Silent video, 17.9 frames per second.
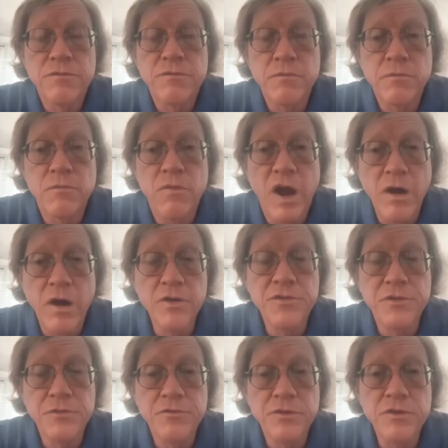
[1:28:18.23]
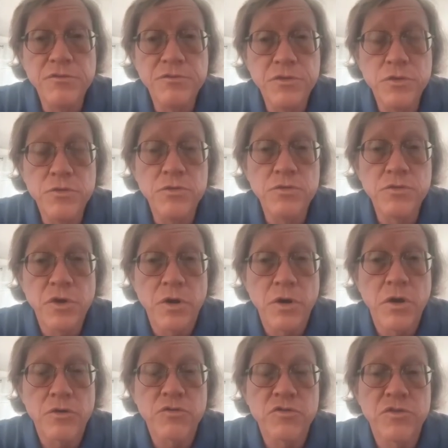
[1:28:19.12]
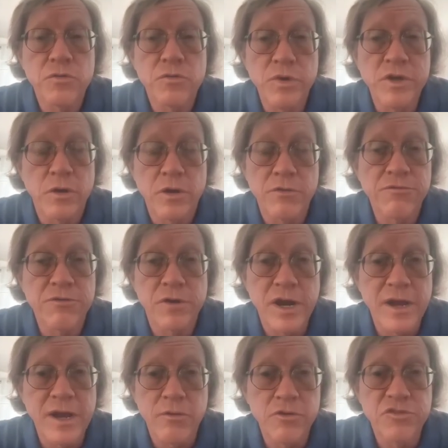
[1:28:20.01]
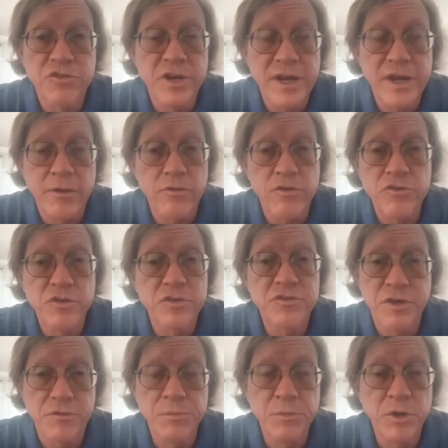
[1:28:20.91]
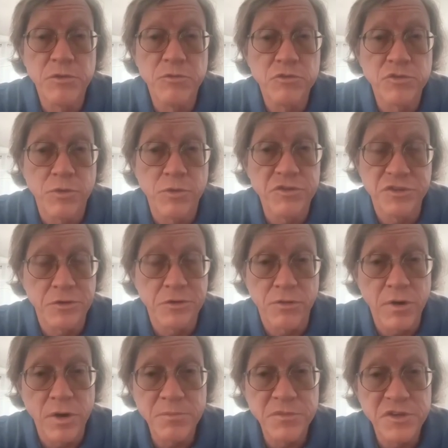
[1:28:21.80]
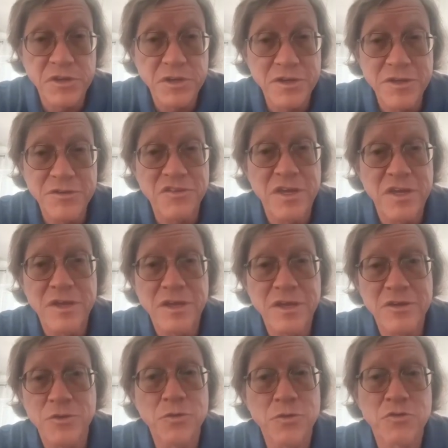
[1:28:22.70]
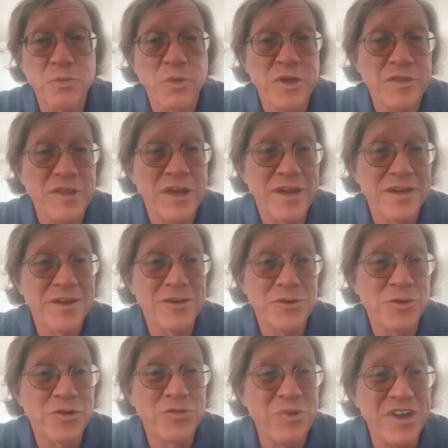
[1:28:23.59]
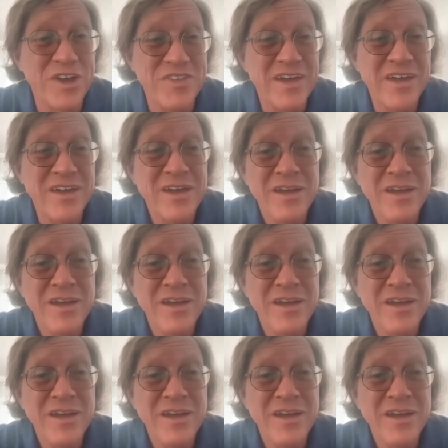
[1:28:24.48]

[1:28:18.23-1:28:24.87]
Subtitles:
relatively few talks that went on for hours and hours because everybody was always interrupting and saying, can you explain that? Can you explain that?